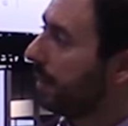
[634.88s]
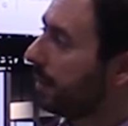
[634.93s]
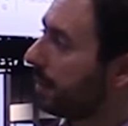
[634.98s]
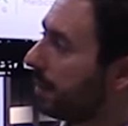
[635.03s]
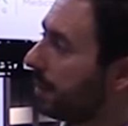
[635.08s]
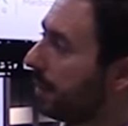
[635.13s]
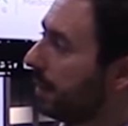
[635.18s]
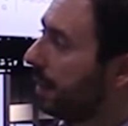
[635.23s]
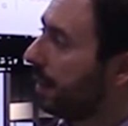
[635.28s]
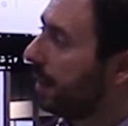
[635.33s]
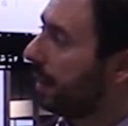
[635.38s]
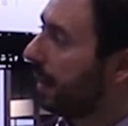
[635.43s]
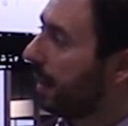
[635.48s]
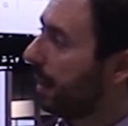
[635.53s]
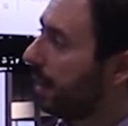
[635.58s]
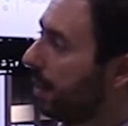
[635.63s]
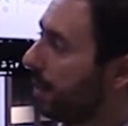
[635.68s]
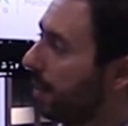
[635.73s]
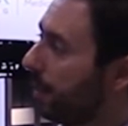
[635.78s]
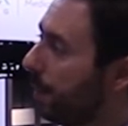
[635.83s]
And
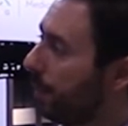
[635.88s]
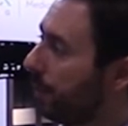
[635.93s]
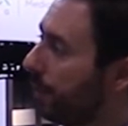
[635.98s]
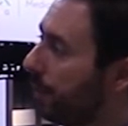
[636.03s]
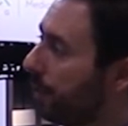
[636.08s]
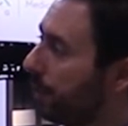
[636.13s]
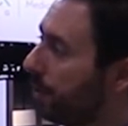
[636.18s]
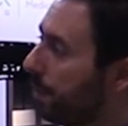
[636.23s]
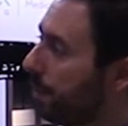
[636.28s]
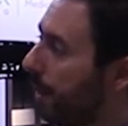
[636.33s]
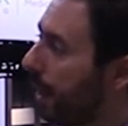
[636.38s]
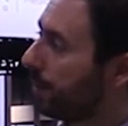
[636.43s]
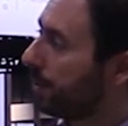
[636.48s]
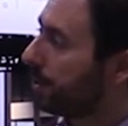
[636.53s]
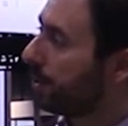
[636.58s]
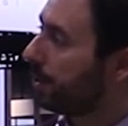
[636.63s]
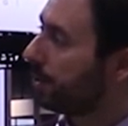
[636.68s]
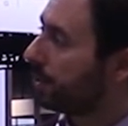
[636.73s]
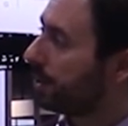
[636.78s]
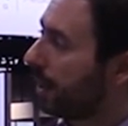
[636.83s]
here the perfusion
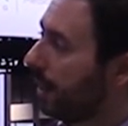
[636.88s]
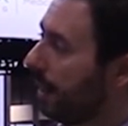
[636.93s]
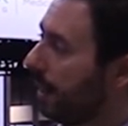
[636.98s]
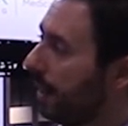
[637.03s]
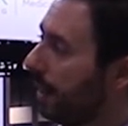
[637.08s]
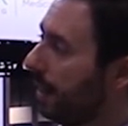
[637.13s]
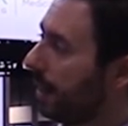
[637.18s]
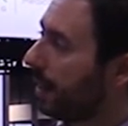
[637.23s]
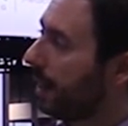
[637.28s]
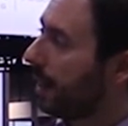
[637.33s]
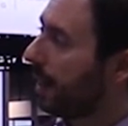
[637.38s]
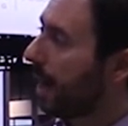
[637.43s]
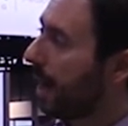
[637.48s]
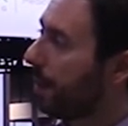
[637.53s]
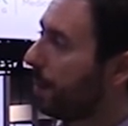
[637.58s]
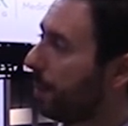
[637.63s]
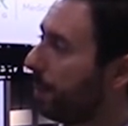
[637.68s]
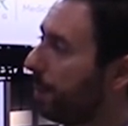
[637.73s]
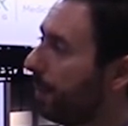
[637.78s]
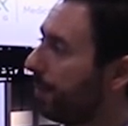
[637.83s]
map shows clearly the
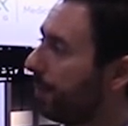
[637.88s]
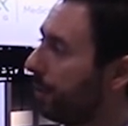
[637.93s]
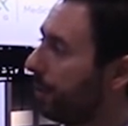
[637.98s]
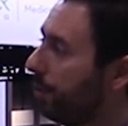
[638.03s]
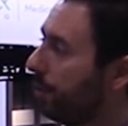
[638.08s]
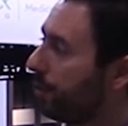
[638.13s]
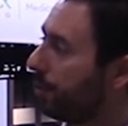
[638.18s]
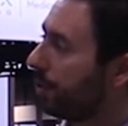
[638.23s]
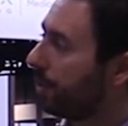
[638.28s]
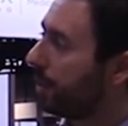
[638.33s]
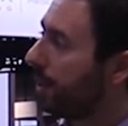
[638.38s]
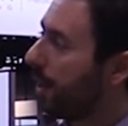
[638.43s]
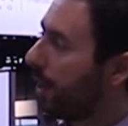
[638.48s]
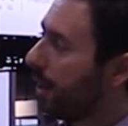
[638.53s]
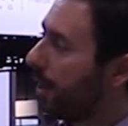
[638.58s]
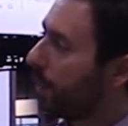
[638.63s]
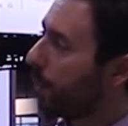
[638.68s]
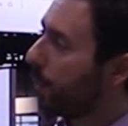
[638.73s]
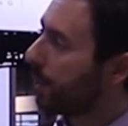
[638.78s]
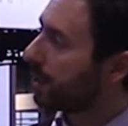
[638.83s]
hyperperfusion,
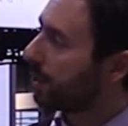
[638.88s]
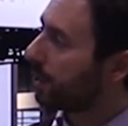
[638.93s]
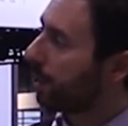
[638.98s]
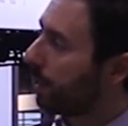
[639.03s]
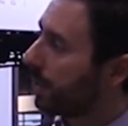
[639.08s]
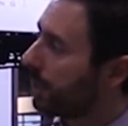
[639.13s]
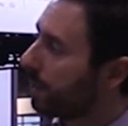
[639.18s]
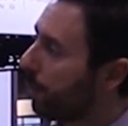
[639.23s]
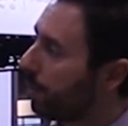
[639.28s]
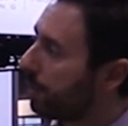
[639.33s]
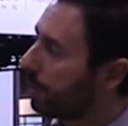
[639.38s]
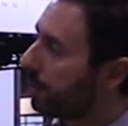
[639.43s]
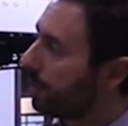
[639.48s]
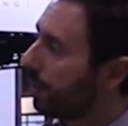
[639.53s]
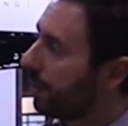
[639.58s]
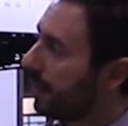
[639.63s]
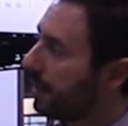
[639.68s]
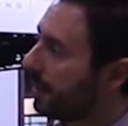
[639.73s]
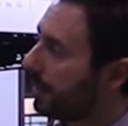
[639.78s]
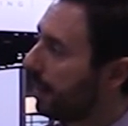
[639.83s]
which corresponds
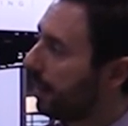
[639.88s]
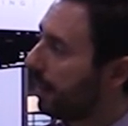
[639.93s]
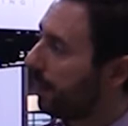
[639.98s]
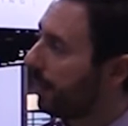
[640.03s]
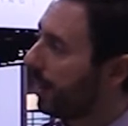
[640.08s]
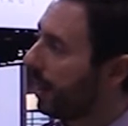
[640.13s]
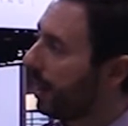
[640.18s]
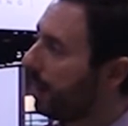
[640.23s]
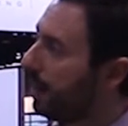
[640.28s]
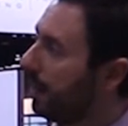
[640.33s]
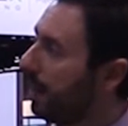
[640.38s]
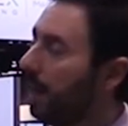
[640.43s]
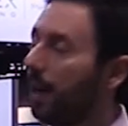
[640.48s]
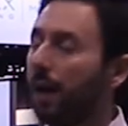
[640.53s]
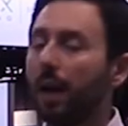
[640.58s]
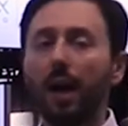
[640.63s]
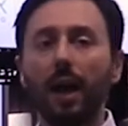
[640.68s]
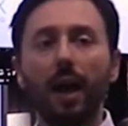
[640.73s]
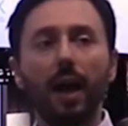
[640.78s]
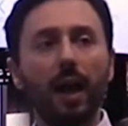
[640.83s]
to this area.
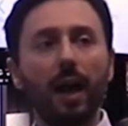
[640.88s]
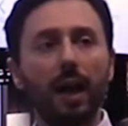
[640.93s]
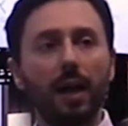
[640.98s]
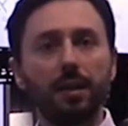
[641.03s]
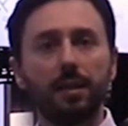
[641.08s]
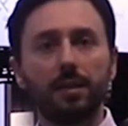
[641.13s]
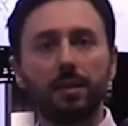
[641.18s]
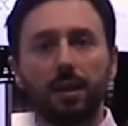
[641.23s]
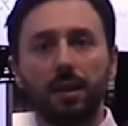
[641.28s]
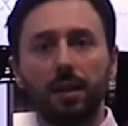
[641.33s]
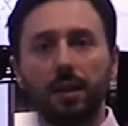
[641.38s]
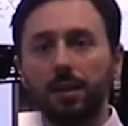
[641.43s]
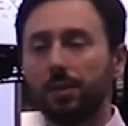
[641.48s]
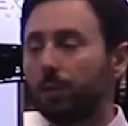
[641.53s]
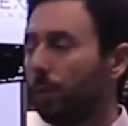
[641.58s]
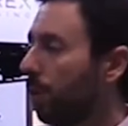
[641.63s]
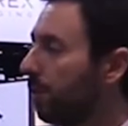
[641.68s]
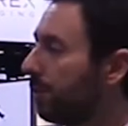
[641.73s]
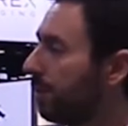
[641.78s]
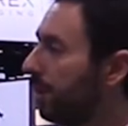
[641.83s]
And
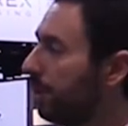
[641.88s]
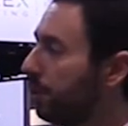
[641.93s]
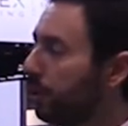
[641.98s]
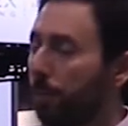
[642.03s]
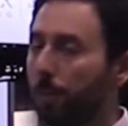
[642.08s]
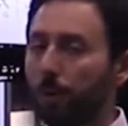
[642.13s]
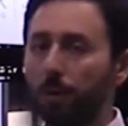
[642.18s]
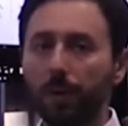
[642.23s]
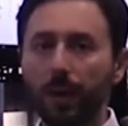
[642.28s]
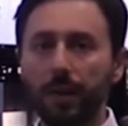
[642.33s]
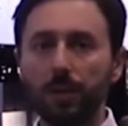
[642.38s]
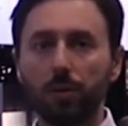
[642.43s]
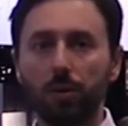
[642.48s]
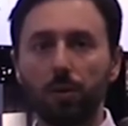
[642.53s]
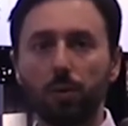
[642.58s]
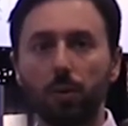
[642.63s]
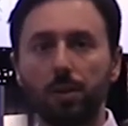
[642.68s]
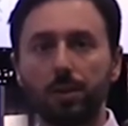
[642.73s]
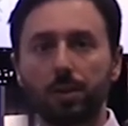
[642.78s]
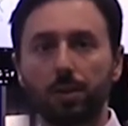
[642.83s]
this was a true
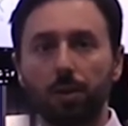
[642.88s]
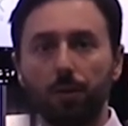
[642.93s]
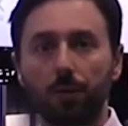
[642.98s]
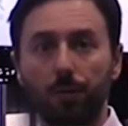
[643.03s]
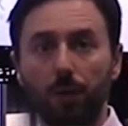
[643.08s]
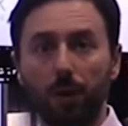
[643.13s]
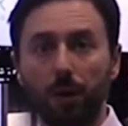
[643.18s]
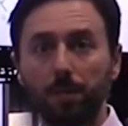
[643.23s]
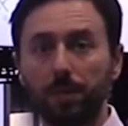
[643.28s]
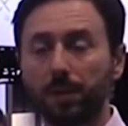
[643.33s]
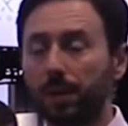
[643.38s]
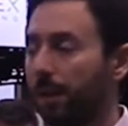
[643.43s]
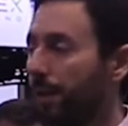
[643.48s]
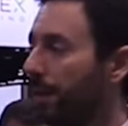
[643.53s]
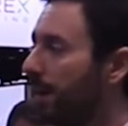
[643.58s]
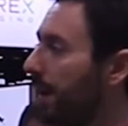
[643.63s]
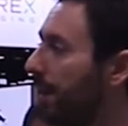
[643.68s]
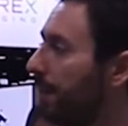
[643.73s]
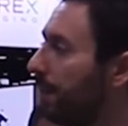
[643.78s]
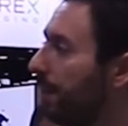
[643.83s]
progression, was confirmed
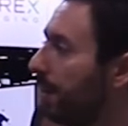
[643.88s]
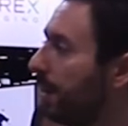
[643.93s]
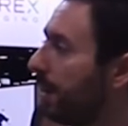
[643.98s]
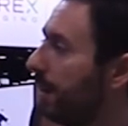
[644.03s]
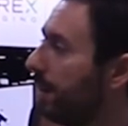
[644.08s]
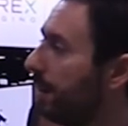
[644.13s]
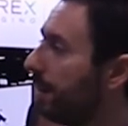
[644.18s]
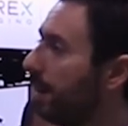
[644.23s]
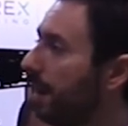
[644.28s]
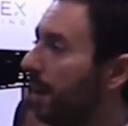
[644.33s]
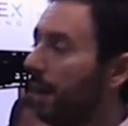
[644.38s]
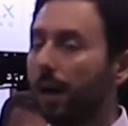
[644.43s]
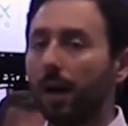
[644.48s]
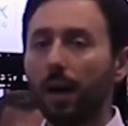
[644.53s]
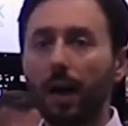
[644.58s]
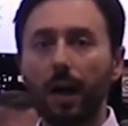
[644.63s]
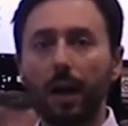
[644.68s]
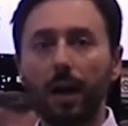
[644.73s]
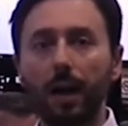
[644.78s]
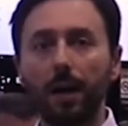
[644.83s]
further
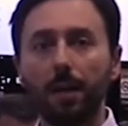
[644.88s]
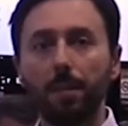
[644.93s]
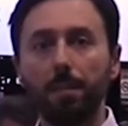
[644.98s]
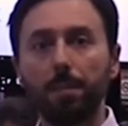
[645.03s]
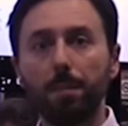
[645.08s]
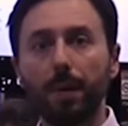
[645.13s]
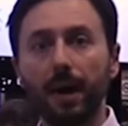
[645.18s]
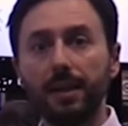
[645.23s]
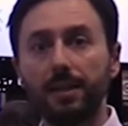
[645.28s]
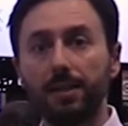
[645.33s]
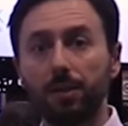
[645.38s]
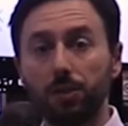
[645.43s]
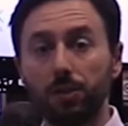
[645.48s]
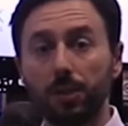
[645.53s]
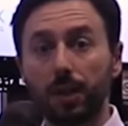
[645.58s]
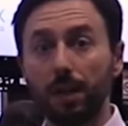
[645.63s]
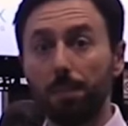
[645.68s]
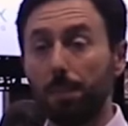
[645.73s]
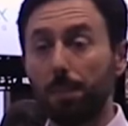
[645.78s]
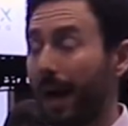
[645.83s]
by
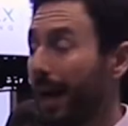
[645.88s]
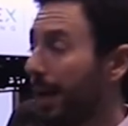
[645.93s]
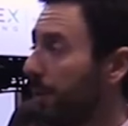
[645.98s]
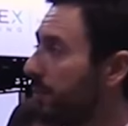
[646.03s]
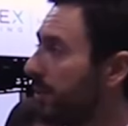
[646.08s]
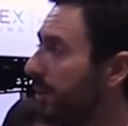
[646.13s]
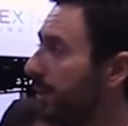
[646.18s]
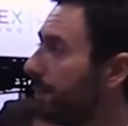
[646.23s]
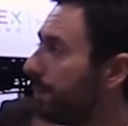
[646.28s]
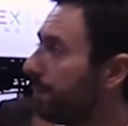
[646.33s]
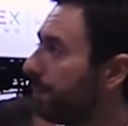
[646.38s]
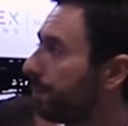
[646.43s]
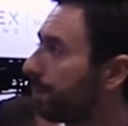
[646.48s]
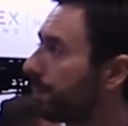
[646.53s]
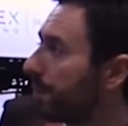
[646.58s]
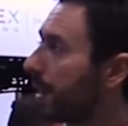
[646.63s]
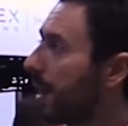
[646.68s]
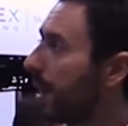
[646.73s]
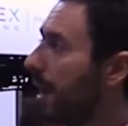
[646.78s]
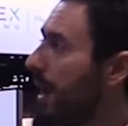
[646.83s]
surgical biopsy.
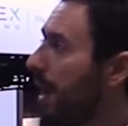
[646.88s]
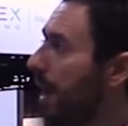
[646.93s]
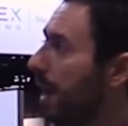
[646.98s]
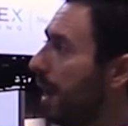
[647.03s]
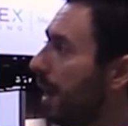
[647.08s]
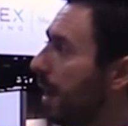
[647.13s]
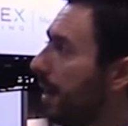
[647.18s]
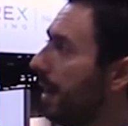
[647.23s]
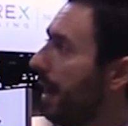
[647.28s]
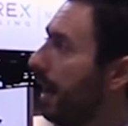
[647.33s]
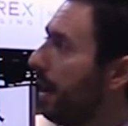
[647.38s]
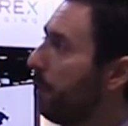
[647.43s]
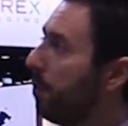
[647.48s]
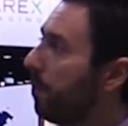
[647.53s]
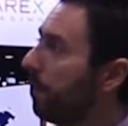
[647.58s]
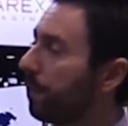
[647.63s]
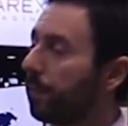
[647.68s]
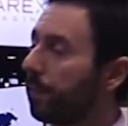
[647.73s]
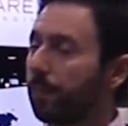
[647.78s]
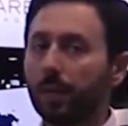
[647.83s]

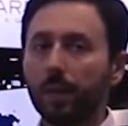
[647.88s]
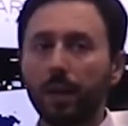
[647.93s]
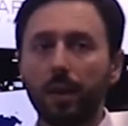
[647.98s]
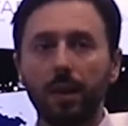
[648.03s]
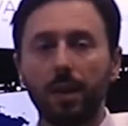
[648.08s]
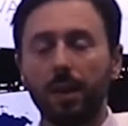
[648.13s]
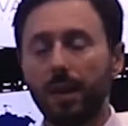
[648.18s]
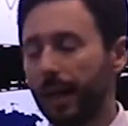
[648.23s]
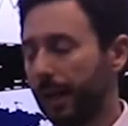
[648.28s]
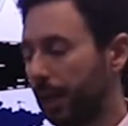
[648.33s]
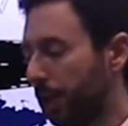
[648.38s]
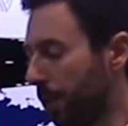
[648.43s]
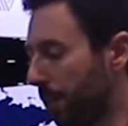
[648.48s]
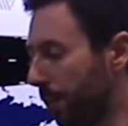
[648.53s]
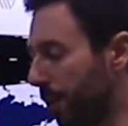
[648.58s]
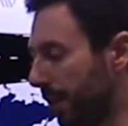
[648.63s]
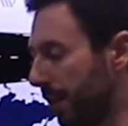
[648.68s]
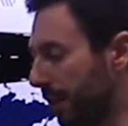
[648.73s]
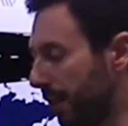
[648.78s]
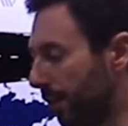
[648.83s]
Now, the
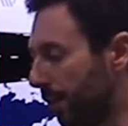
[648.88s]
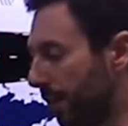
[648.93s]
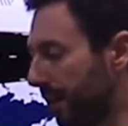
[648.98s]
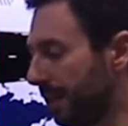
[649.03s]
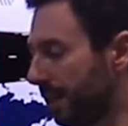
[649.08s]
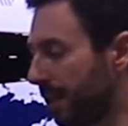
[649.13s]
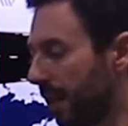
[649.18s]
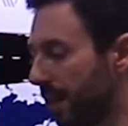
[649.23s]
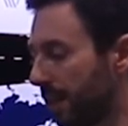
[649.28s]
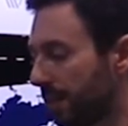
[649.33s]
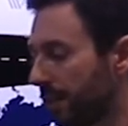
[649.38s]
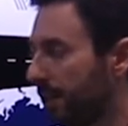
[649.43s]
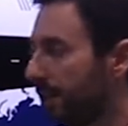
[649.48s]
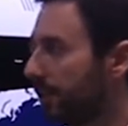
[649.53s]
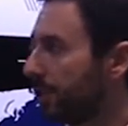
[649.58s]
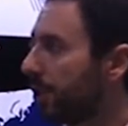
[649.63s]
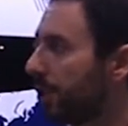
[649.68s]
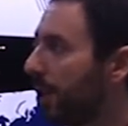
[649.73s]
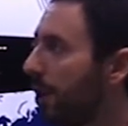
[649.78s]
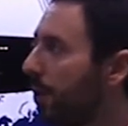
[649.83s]
cumulative results